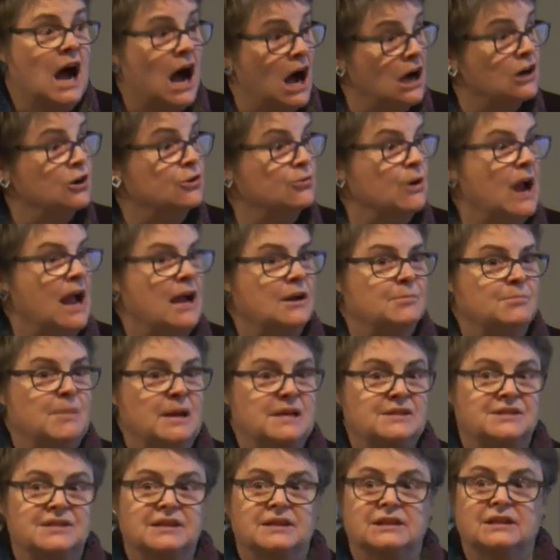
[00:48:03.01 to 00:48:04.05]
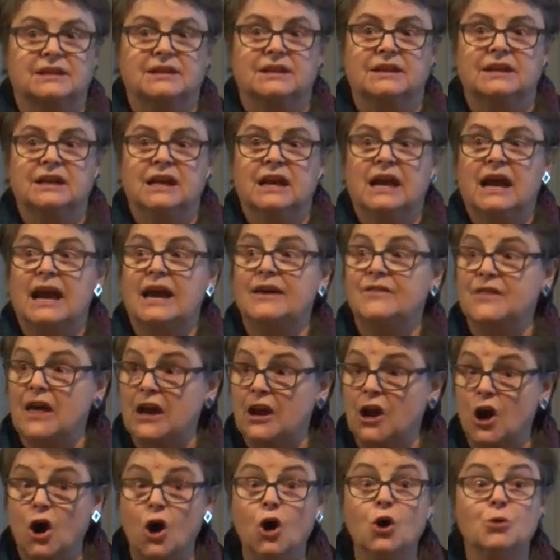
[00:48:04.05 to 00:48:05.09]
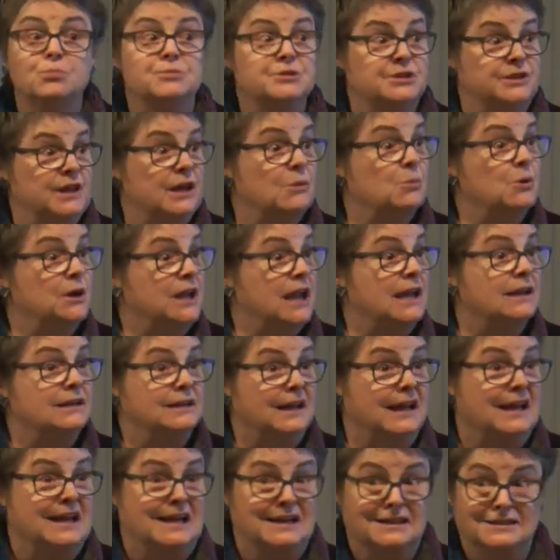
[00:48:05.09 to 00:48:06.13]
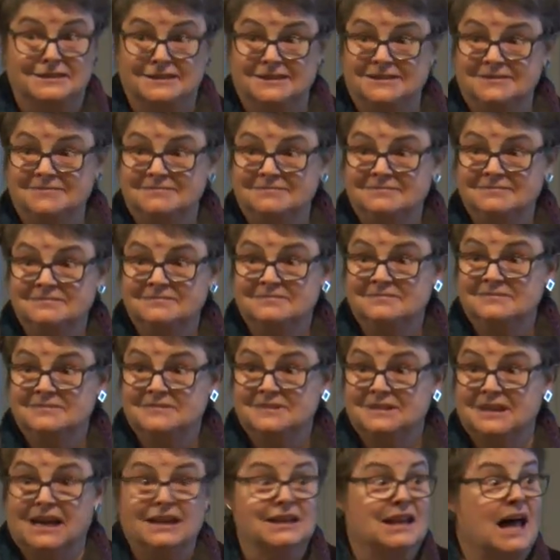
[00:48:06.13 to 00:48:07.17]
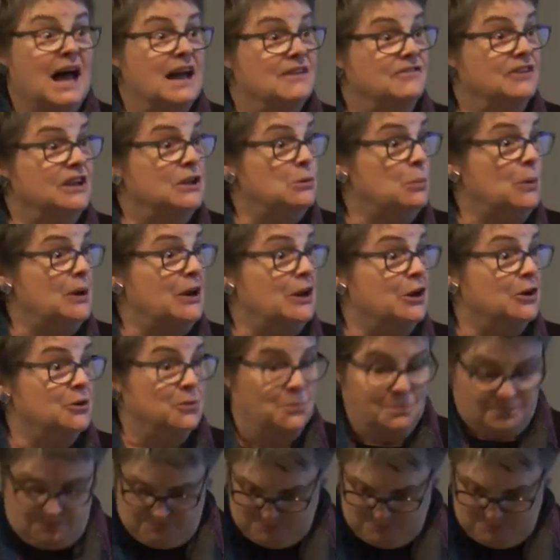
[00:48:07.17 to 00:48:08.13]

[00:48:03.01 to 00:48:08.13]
hung around basically and they hoped they would get land. A lively widow,